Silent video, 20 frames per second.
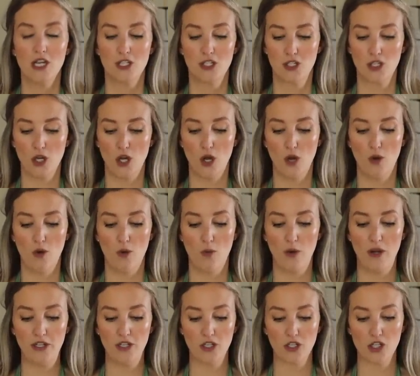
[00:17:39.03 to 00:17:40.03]
So
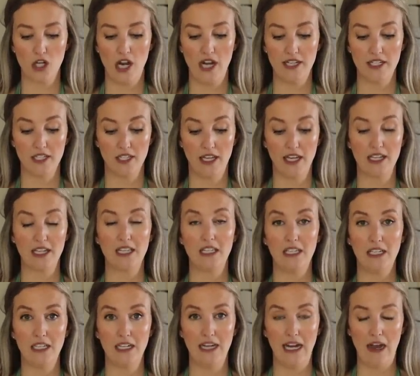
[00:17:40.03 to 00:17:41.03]
when you're trying to like
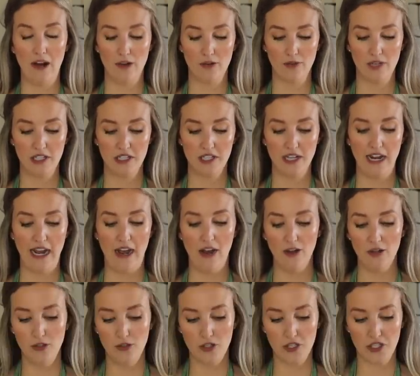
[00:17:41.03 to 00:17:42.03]
clean it out and rinse it
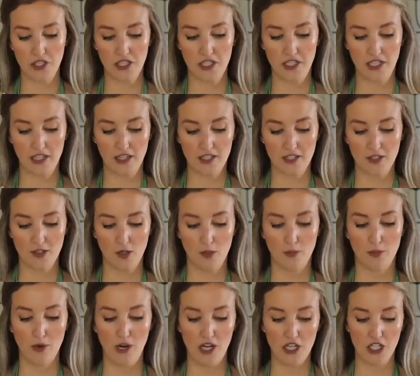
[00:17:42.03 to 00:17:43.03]
out, you just stick this little
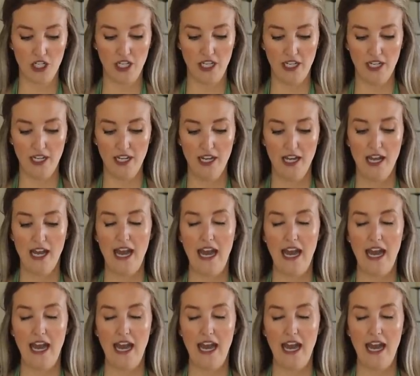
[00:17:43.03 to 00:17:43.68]
brush in